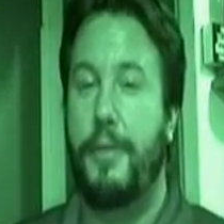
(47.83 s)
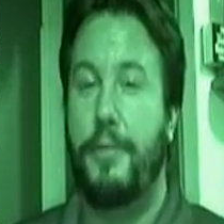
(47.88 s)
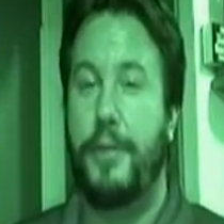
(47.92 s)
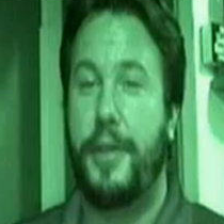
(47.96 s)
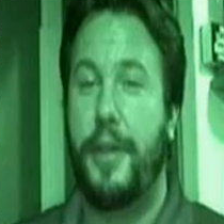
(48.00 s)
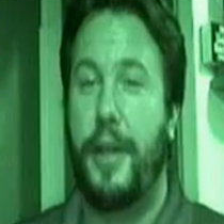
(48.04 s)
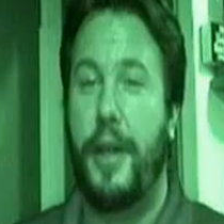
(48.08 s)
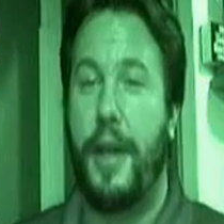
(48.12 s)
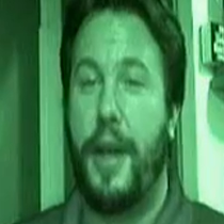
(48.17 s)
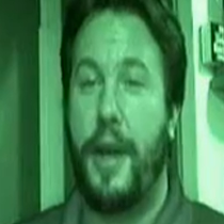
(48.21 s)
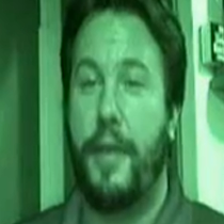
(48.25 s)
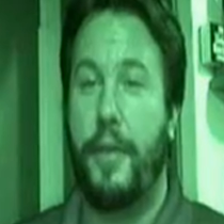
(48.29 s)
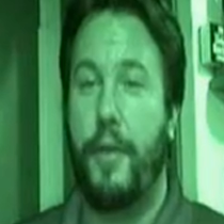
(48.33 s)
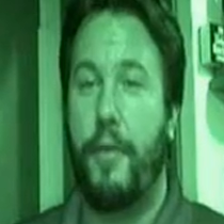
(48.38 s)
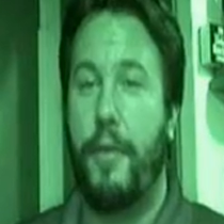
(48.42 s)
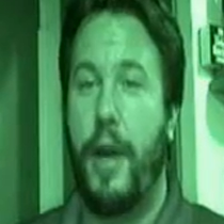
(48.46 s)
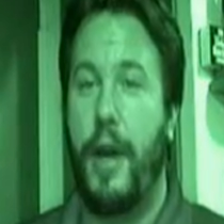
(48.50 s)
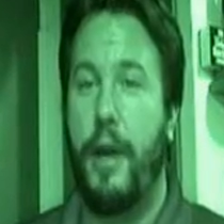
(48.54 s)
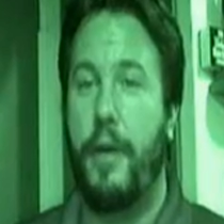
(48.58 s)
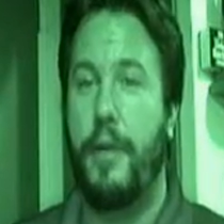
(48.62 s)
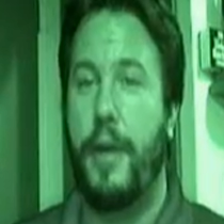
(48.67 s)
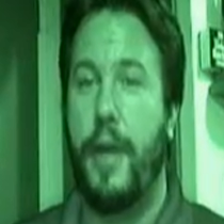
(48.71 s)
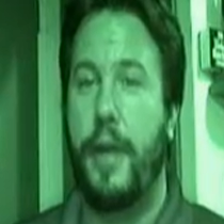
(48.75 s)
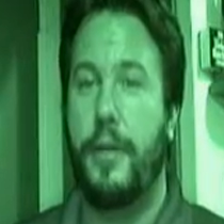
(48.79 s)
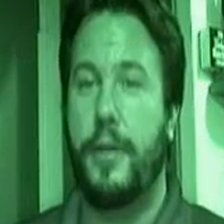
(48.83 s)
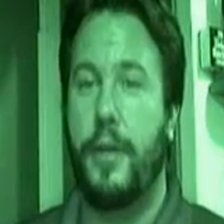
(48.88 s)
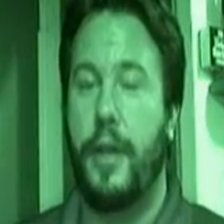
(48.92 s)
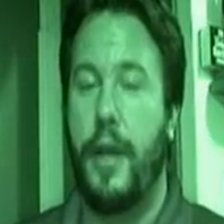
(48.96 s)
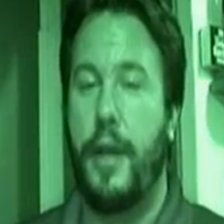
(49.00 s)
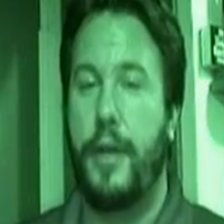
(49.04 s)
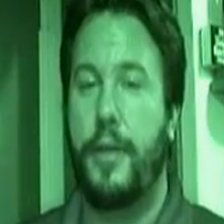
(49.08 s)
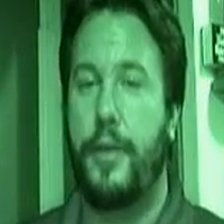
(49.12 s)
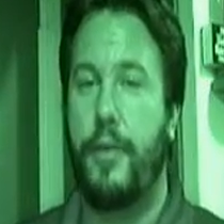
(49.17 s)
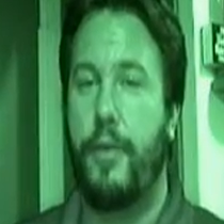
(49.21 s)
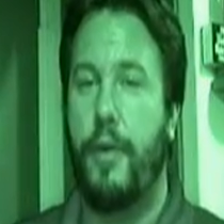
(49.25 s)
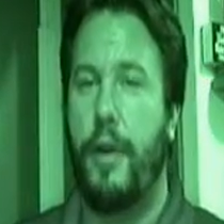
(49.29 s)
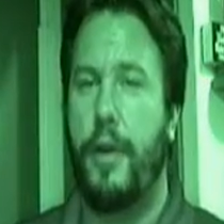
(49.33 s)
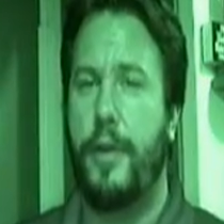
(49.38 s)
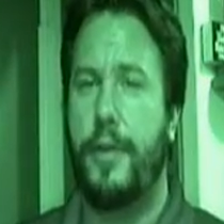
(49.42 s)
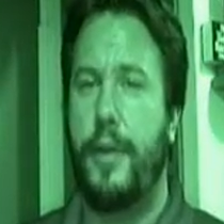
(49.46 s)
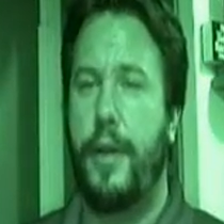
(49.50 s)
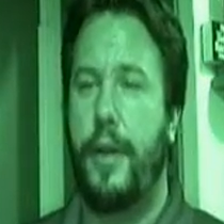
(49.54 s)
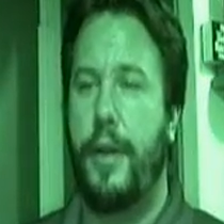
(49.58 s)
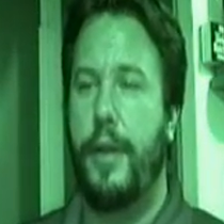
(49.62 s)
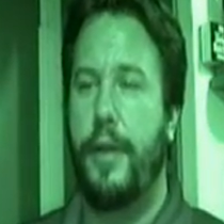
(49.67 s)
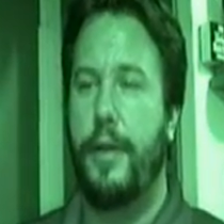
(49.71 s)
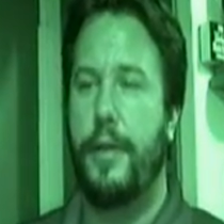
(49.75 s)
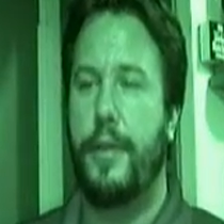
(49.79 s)
He was sitting on the ground, has his legs crossed,
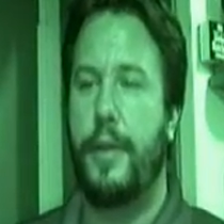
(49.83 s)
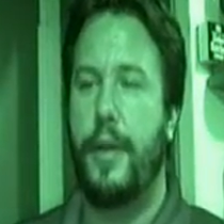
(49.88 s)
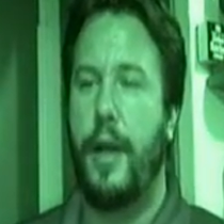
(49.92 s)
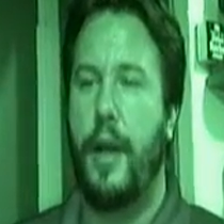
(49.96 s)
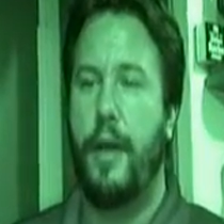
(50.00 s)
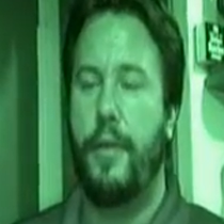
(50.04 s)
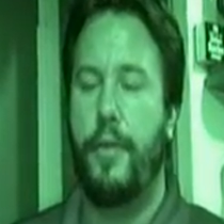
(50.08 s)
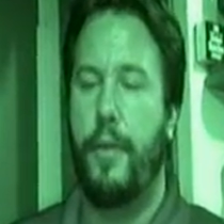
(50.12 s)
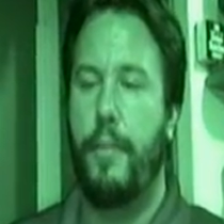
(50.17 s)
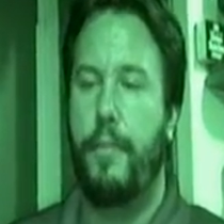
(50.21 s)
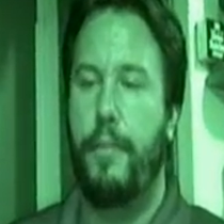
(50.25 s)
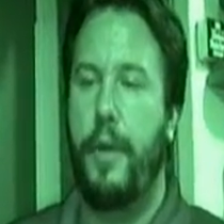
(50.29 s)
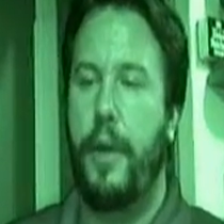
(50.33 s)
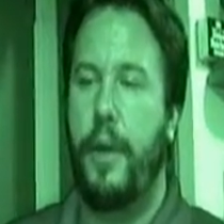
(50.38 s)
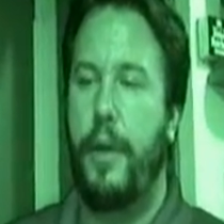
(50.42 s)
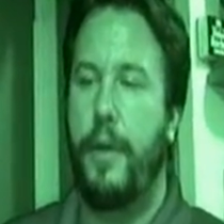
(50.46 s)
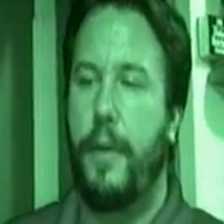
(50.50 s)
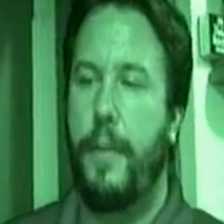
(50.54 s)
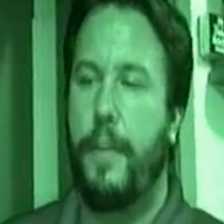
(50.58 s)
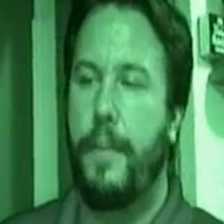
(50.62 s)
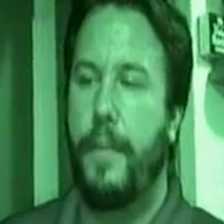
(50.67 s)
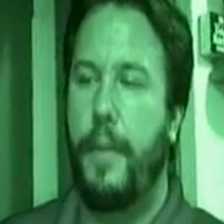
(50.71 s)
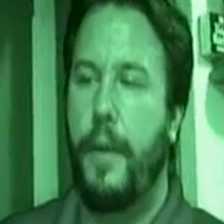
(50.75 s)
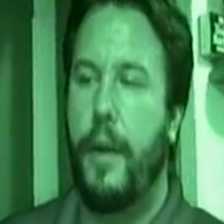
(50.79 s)
Indian style, they're beating him.